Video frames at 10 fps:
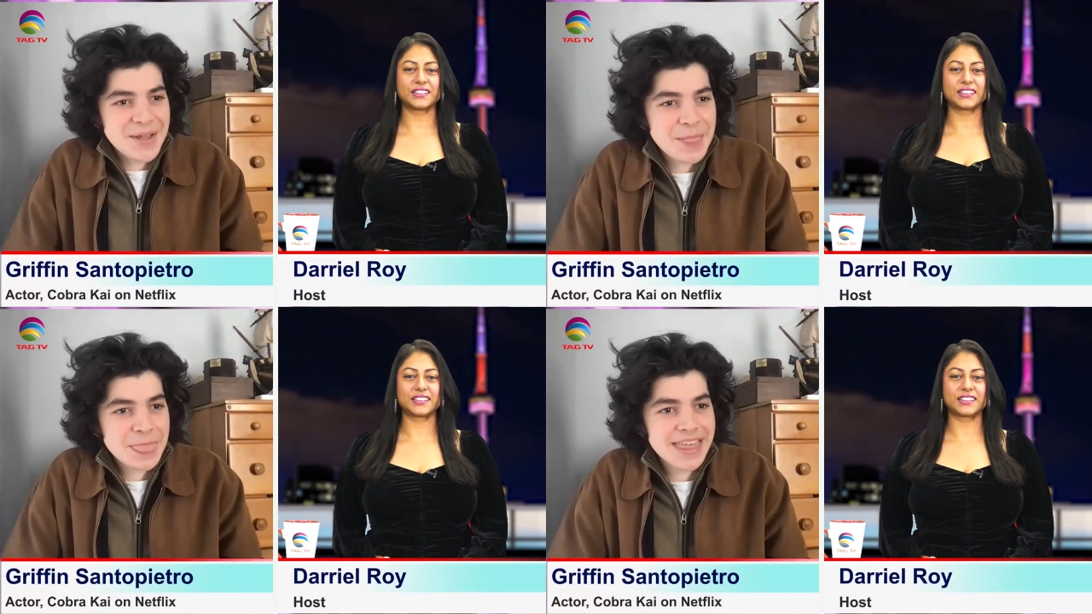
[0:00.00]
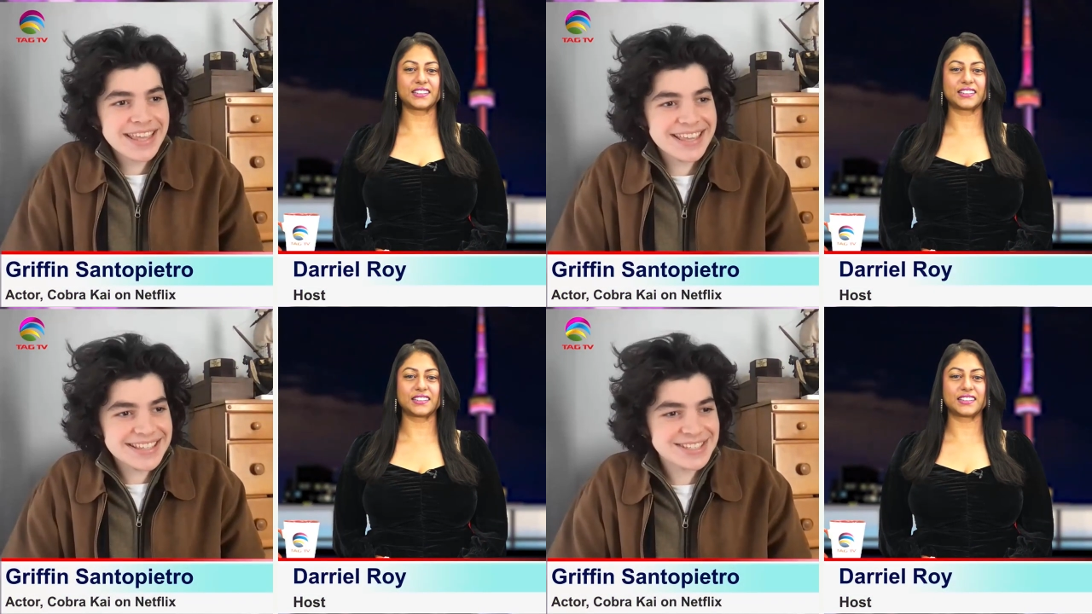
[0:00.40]
Speaker 1: uh,
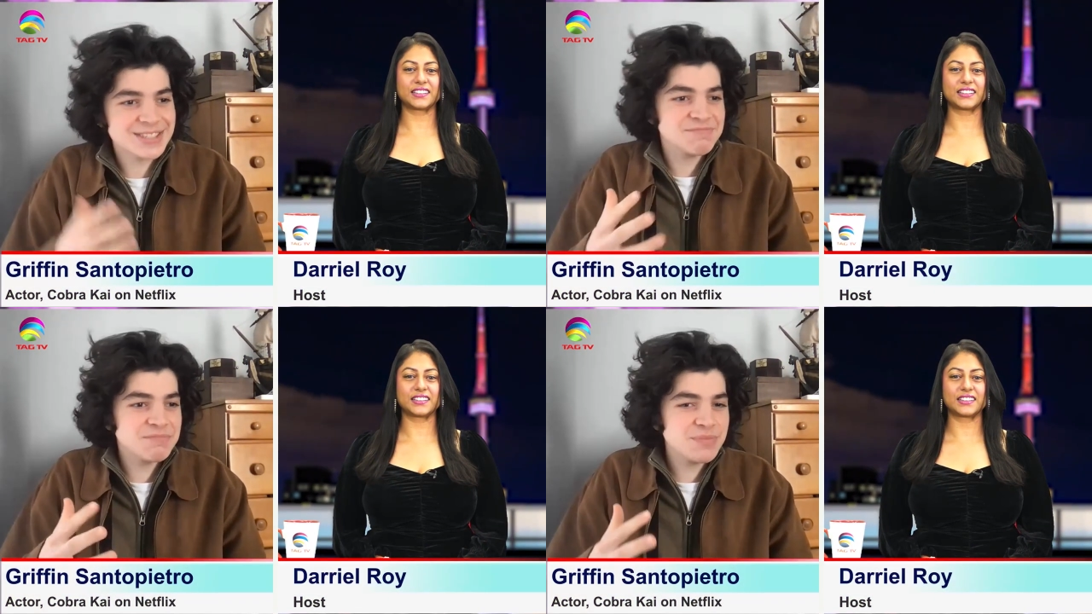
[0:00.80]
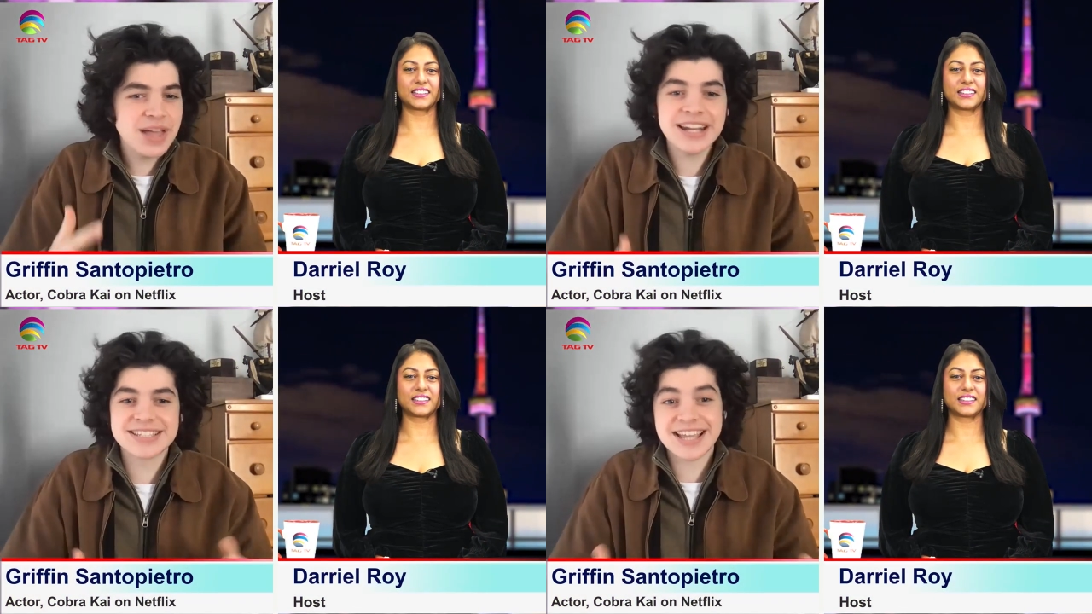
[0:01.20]
he's
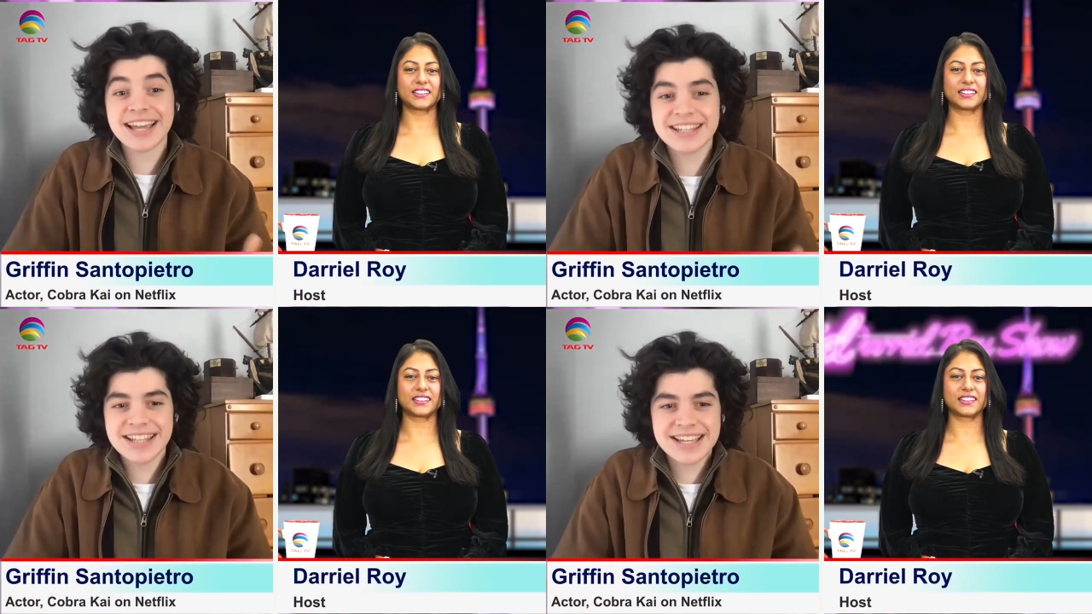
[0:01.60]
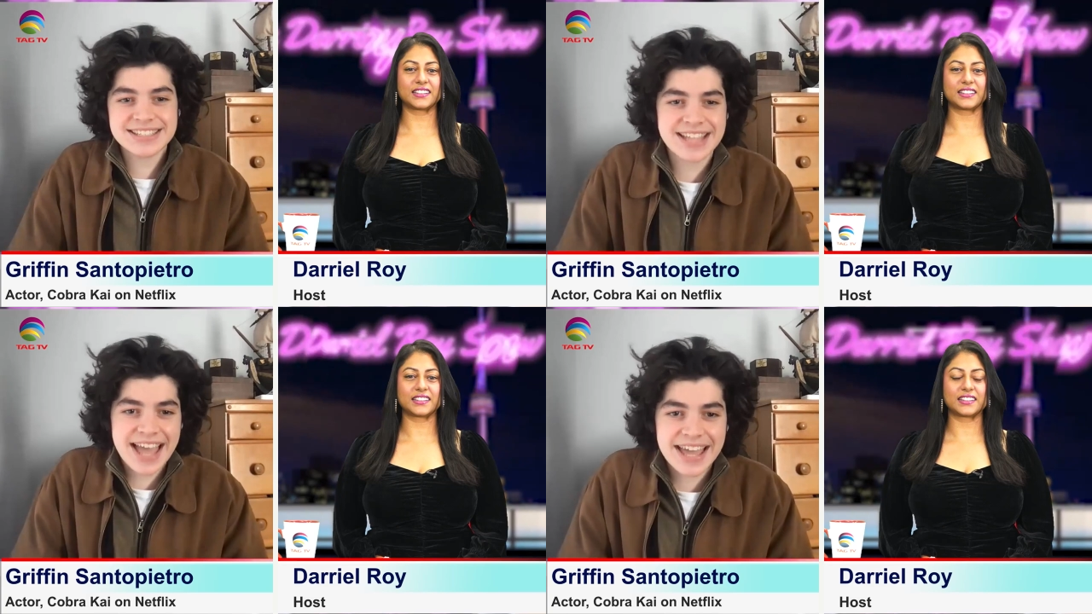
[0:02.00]
not exactly like
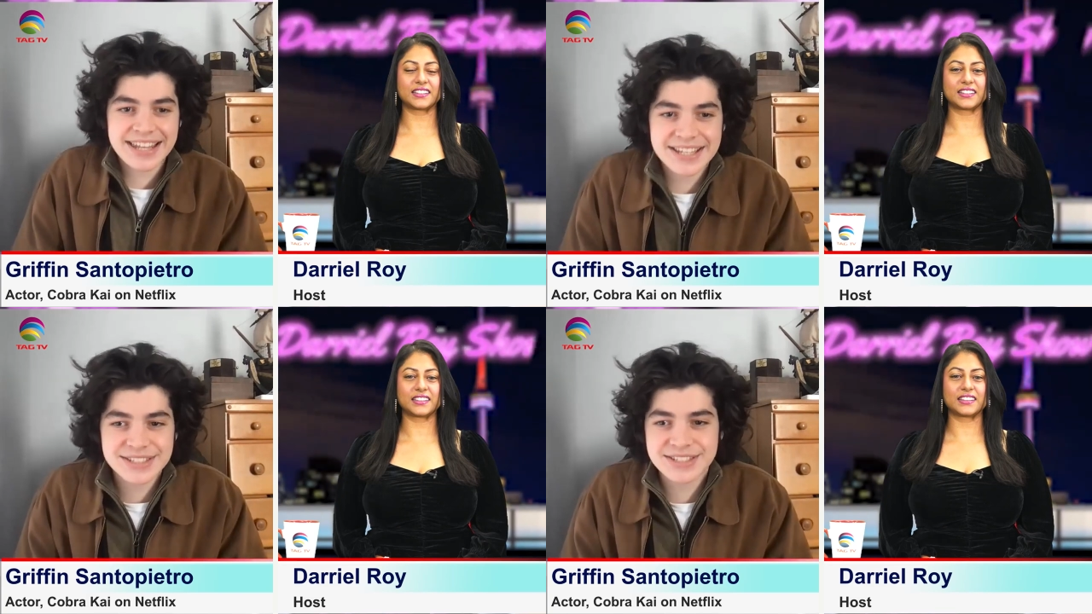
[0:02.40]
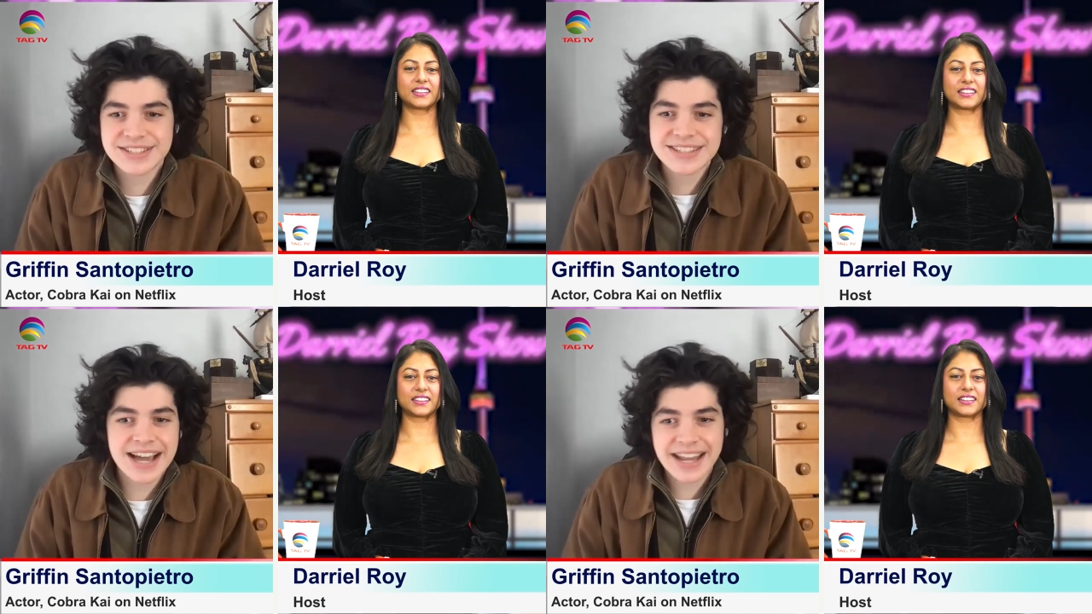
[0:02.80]
his dad. He's
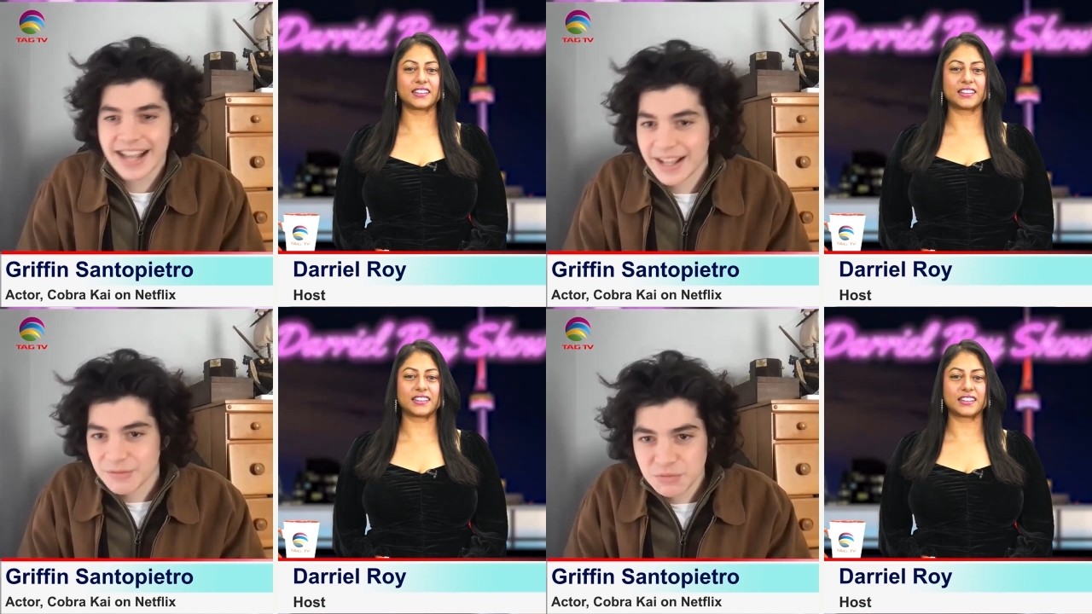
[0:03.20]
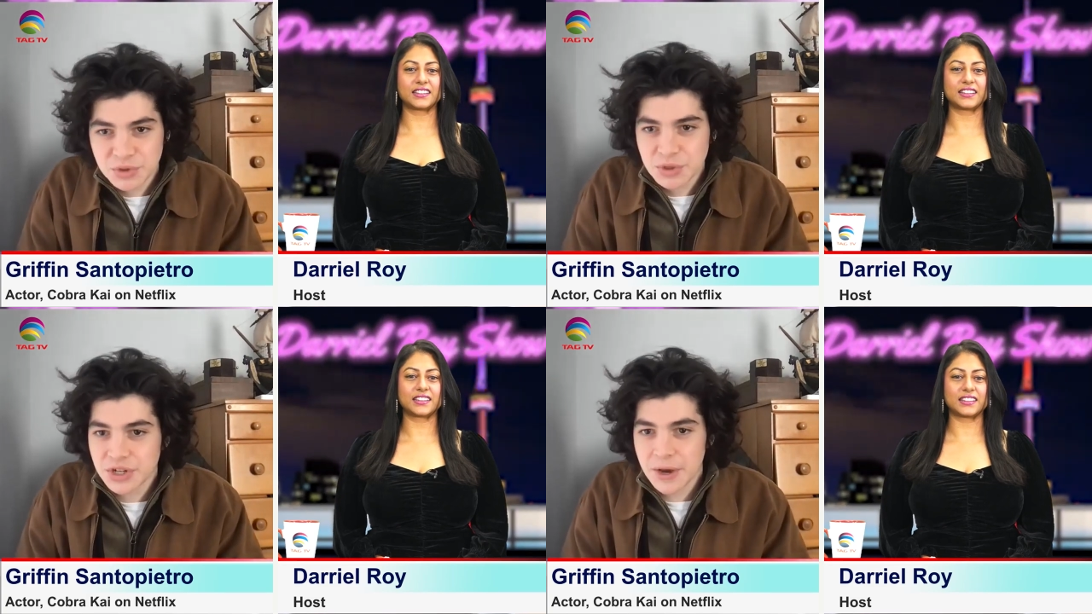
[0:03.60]
not,
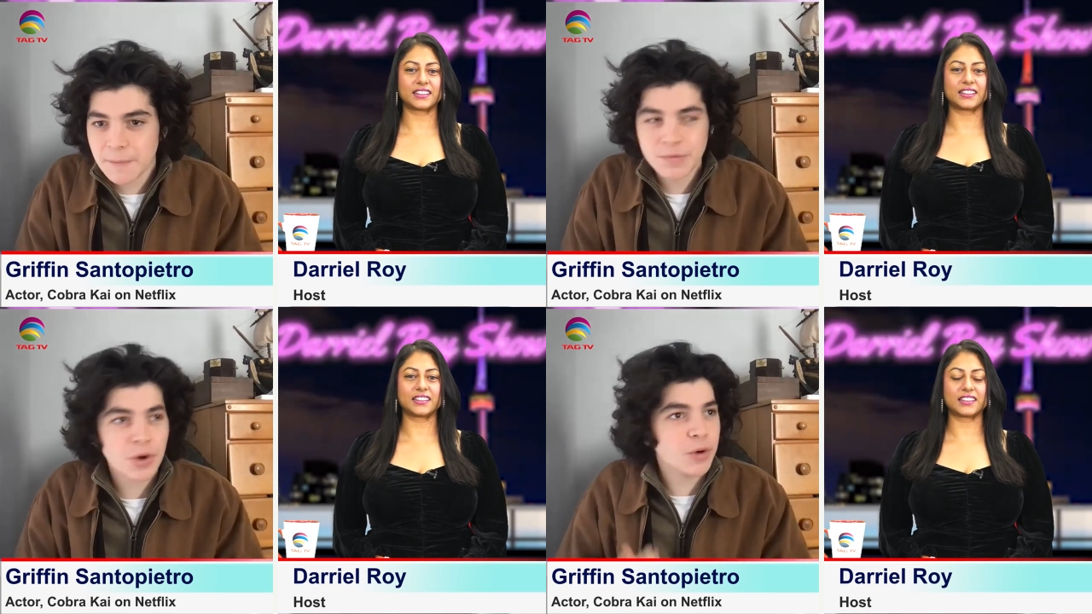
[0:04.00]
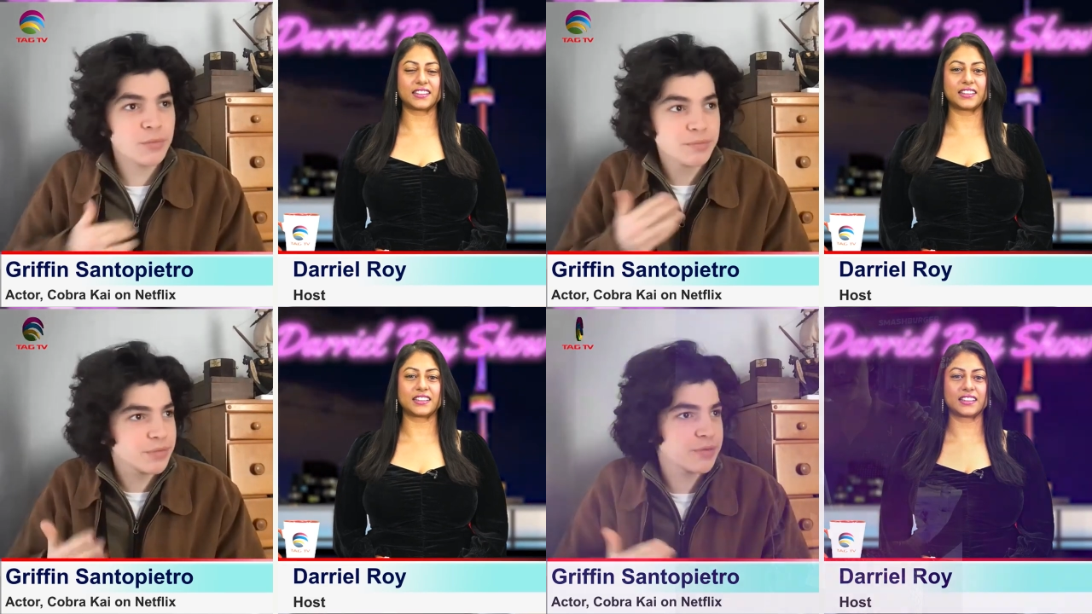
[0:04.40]
you know, the
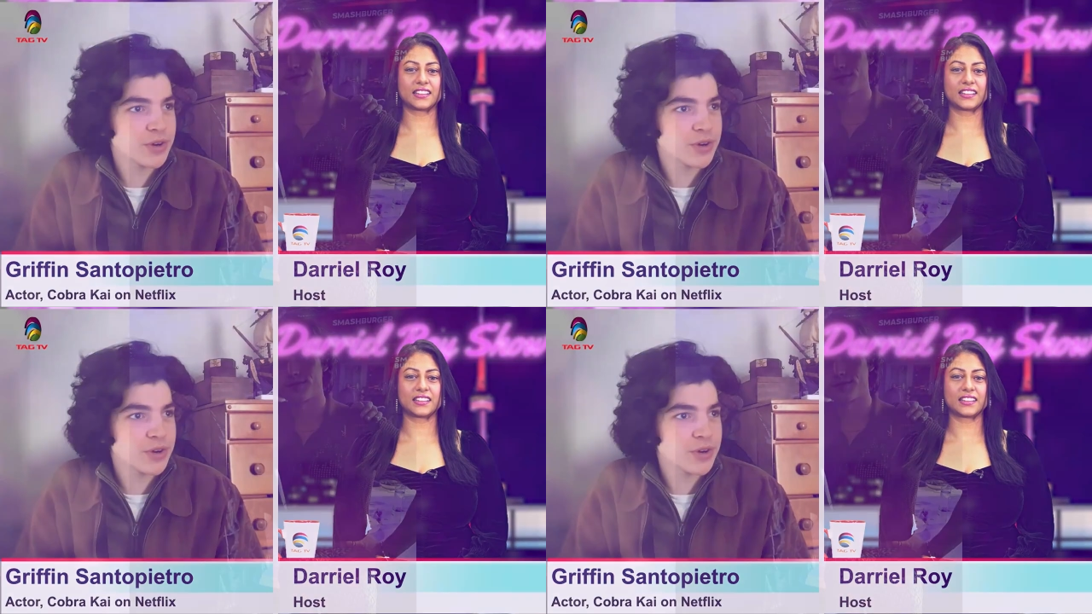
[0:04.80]
whole